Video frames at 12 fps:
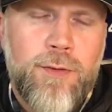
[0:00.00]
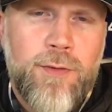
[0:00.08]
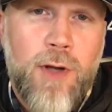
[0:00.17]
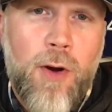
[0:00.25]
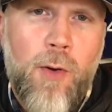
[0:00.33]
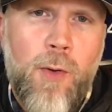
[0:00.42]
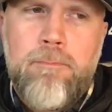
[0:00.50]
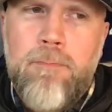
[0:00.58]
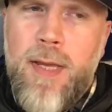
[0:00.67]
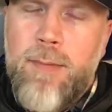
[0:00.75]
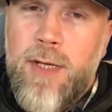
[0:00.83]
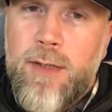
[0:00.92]
So
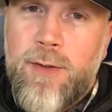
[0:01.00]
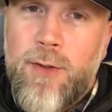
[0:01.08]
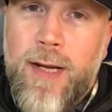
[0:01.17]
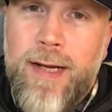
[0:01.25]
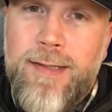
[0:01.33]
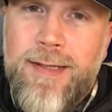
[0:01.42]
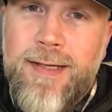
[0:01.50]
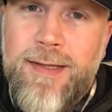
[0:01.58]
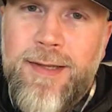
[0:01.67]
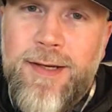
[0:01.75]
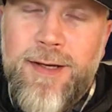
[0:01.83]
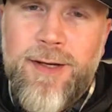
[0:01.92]
maybe a good idea
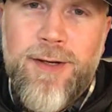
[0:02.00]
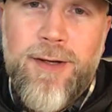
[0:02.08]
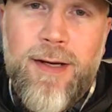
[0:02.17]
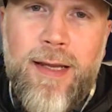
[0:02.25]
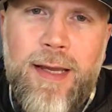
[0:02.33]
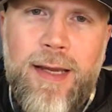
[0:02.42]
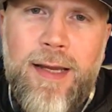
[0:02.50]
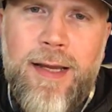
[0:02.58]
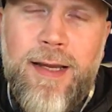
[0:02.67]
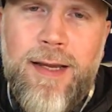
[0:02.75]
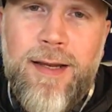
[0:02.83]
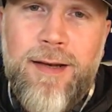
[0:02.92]
there,
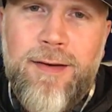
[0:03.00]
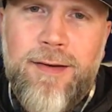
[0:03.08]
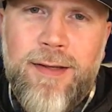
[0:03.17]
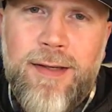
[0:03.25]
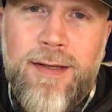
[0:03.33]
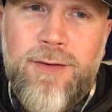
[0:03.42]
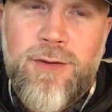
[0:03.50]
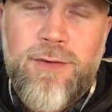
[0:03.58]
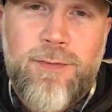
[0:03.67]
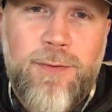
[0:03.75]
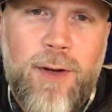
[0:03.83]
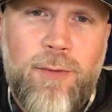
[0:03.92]
and it
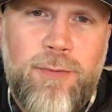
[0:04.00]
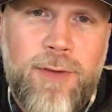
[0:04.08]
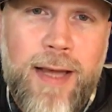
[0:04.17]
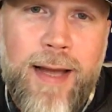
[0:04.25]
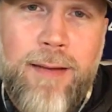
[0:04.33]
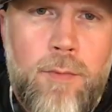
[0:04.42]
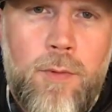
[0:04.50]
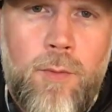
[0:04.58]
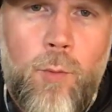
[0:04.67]
just fell flat.